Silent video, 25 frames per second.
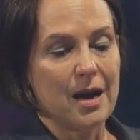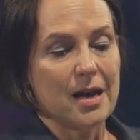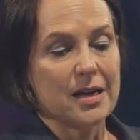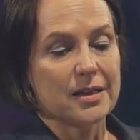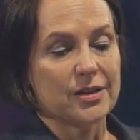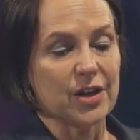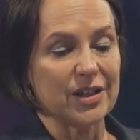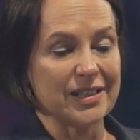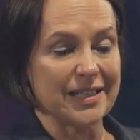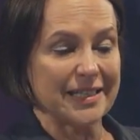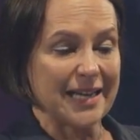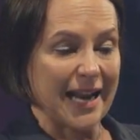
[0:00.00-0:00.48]

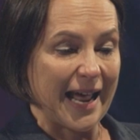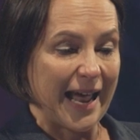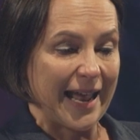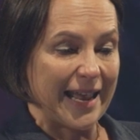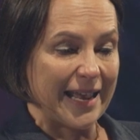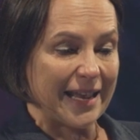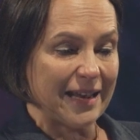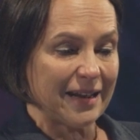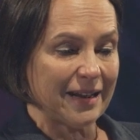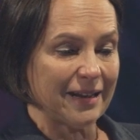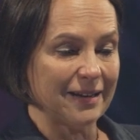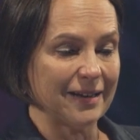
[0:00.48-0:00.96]
So
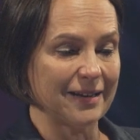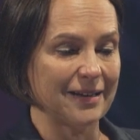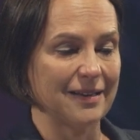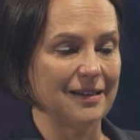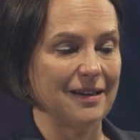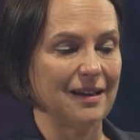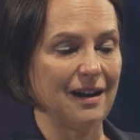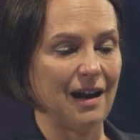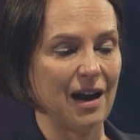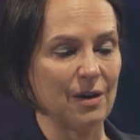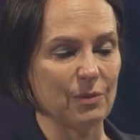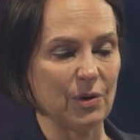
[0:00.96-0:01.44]
today,
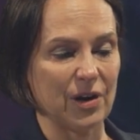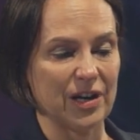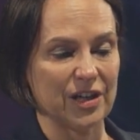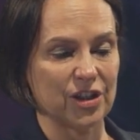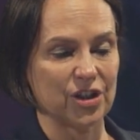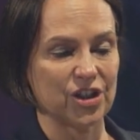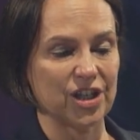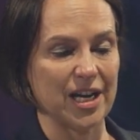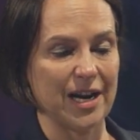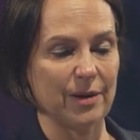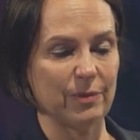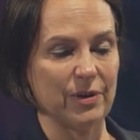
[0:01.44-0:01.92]
I want to
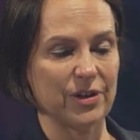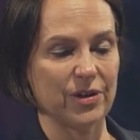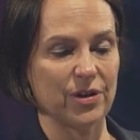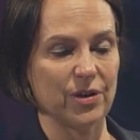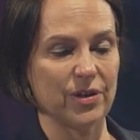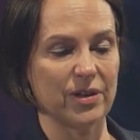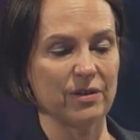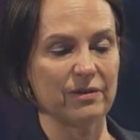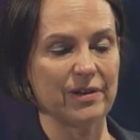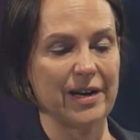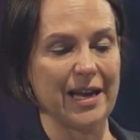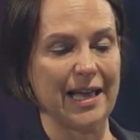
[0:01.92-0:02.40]
share with you
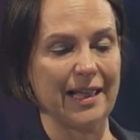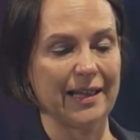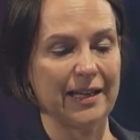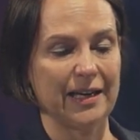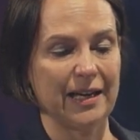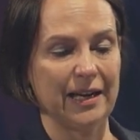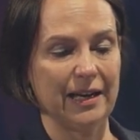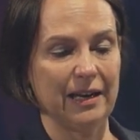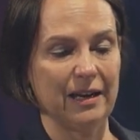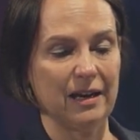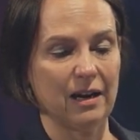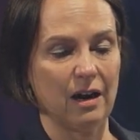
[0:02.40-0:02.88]
the
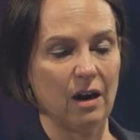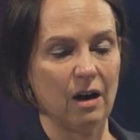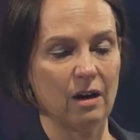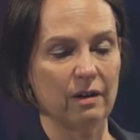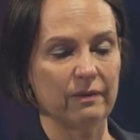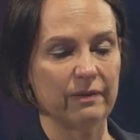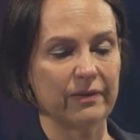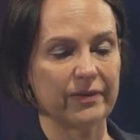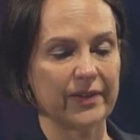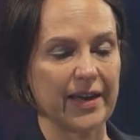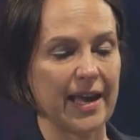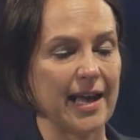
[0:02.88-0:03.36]
reality
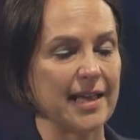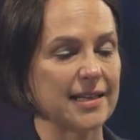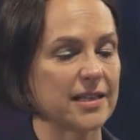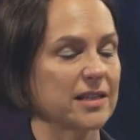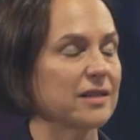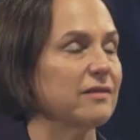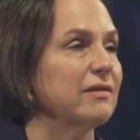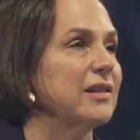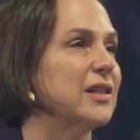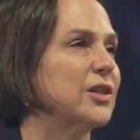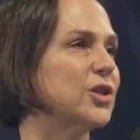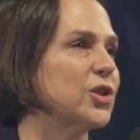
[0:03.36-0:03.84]
of
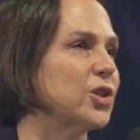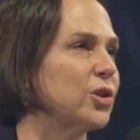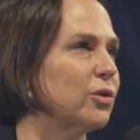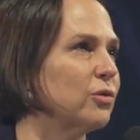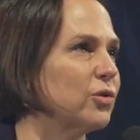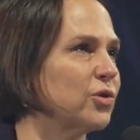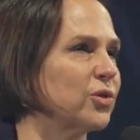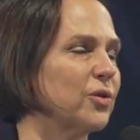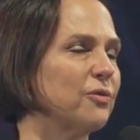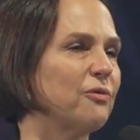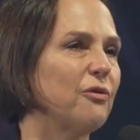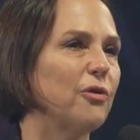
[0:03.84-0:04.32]
cancer in
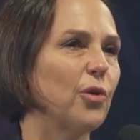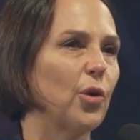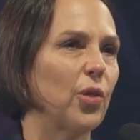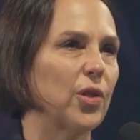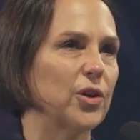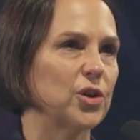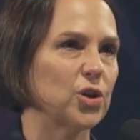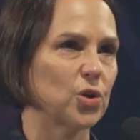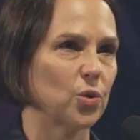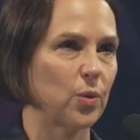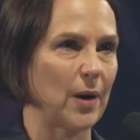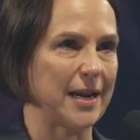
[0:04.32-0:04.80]
children for the
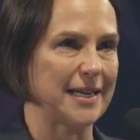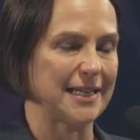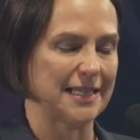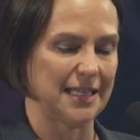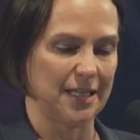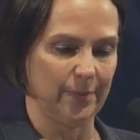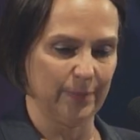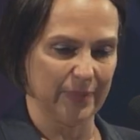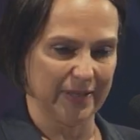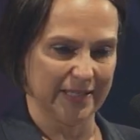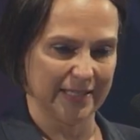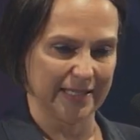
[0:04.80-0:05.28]

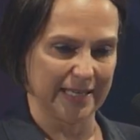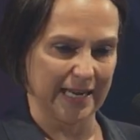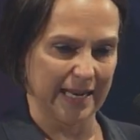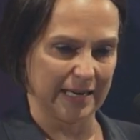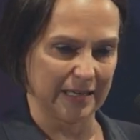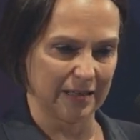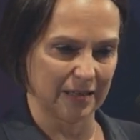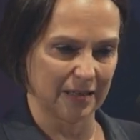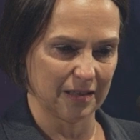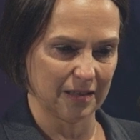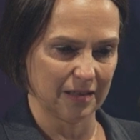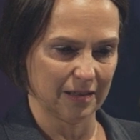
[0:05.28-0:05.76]
20%,
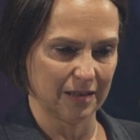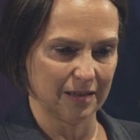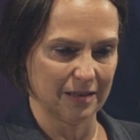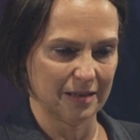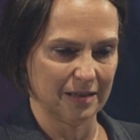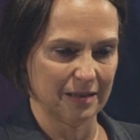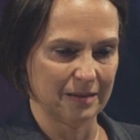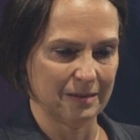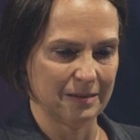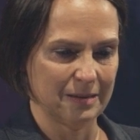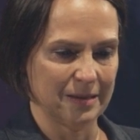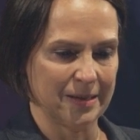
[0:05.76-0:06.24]

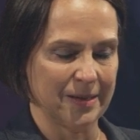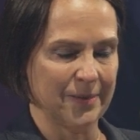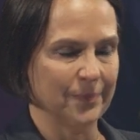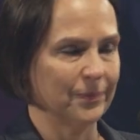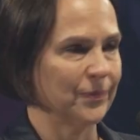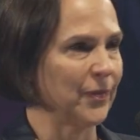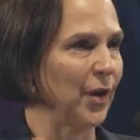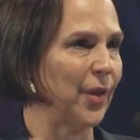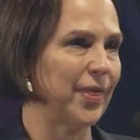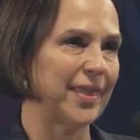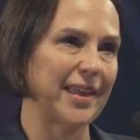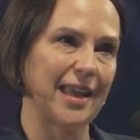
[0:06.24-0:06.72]

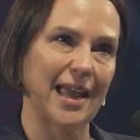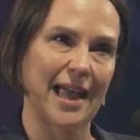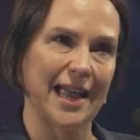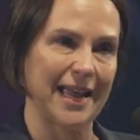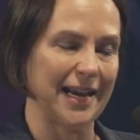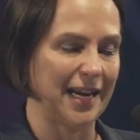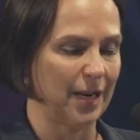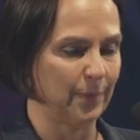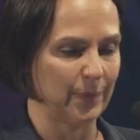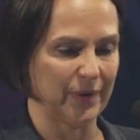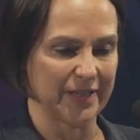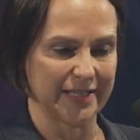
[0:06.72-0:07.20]
not the
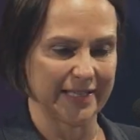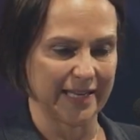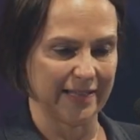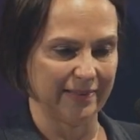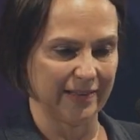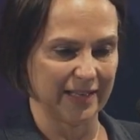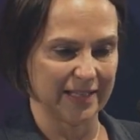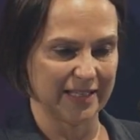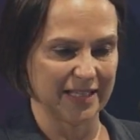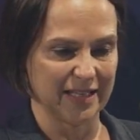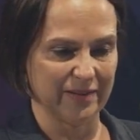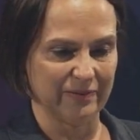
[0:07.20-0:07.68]
80%
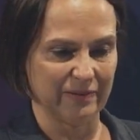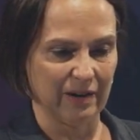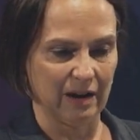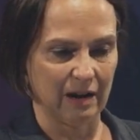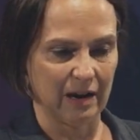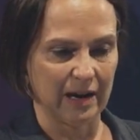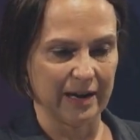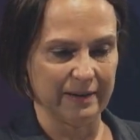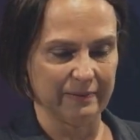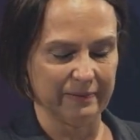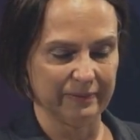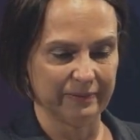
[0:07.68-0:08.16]
that
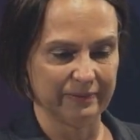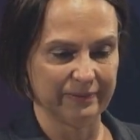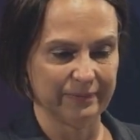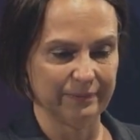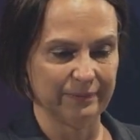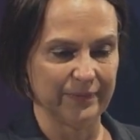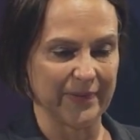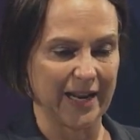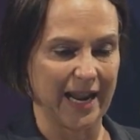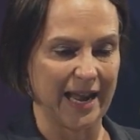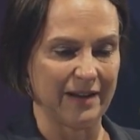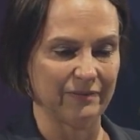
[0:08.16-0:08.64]
survive,
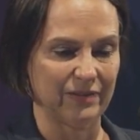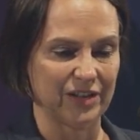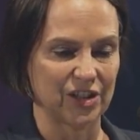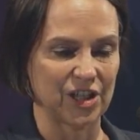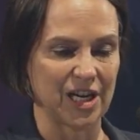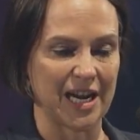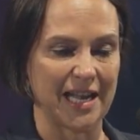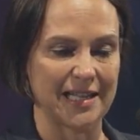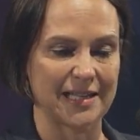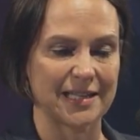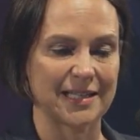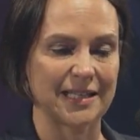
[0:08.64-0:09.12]
and that have a
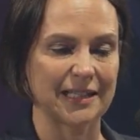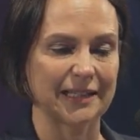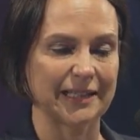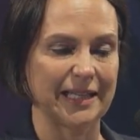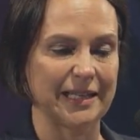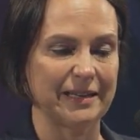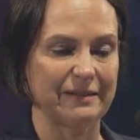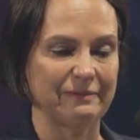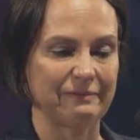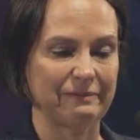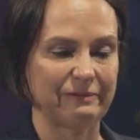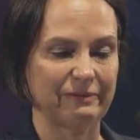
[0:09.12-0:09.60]
chance to
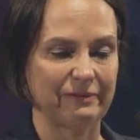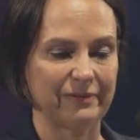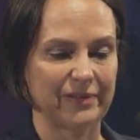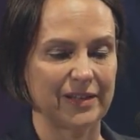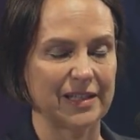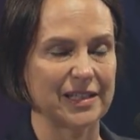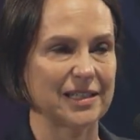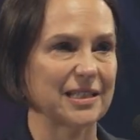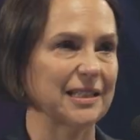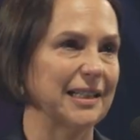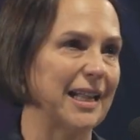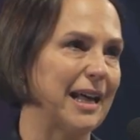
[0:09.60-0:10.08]
live,
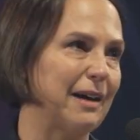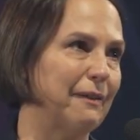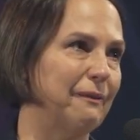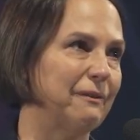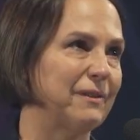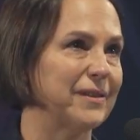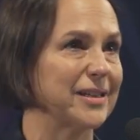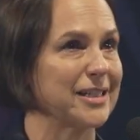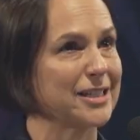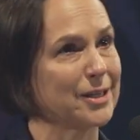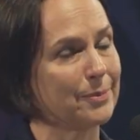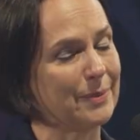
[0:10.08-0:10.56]
to love,
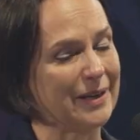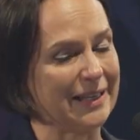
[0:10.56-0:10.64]
and to